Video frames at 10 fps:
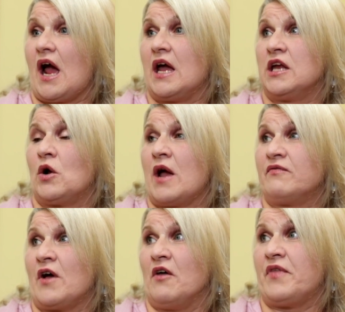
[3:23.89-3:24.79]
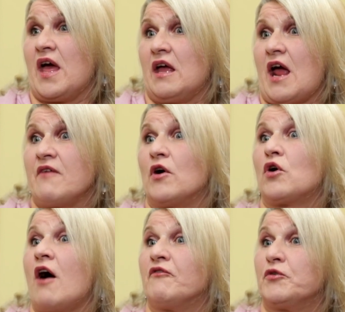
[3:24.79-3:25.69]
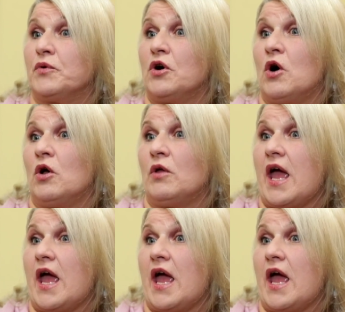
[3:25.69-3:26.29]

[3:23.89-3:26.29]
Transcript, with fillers: I you know I felt that I felt comfortable